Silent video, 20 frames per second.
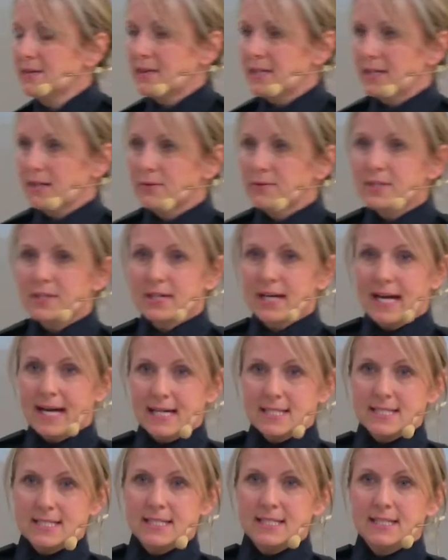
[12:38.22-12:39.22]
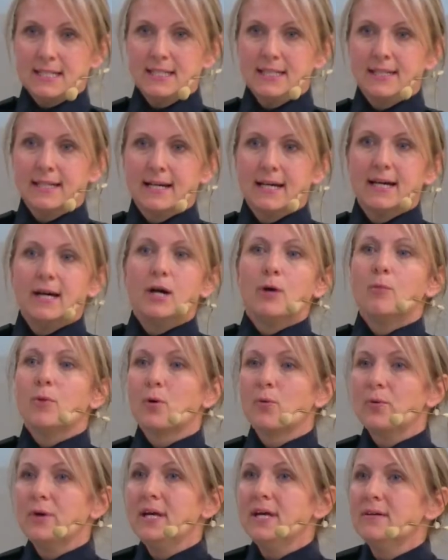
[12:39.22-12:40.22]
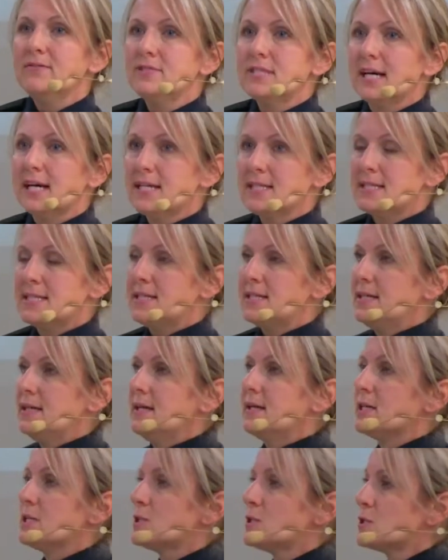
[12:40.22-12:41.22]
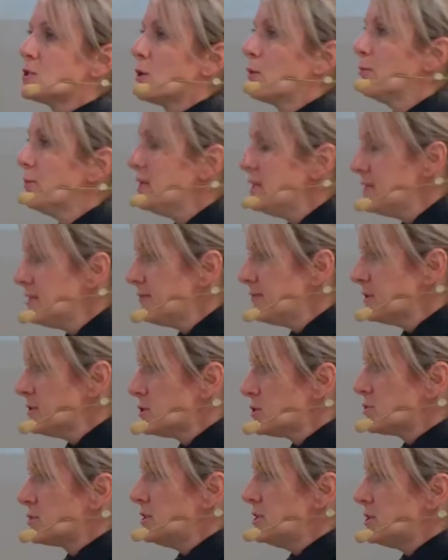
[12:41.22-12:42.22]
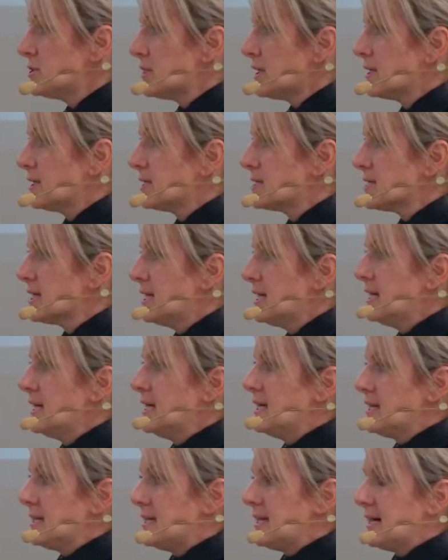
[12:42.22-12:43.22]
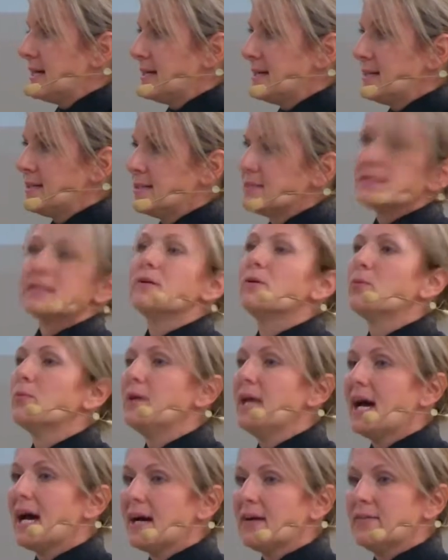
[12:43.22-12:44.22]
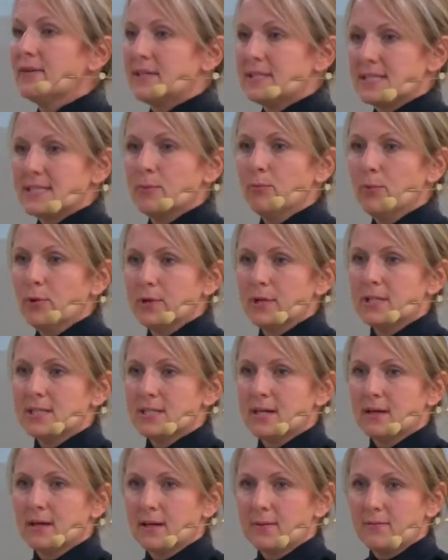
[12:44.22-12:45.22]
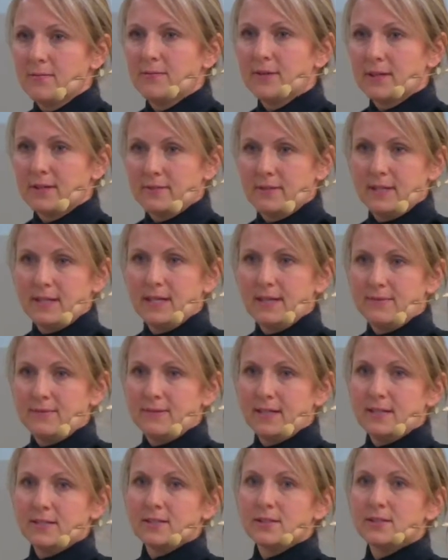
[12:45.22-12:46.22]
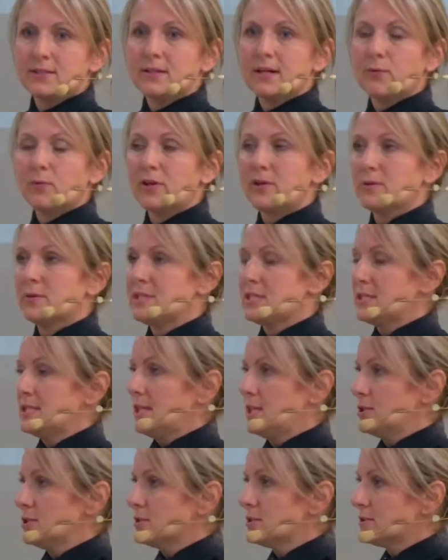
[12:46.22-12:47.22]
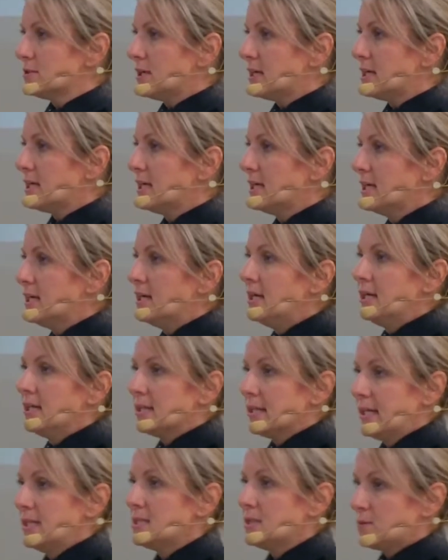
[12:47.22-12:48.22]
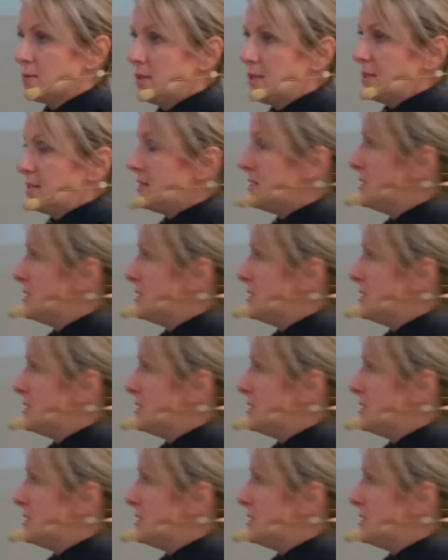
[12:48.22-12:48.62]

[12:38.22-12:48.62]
thing out there has it in it, but we have tested so many different street drugs that we have at some point in time found fentanyl, whether it was intentional or not, laced within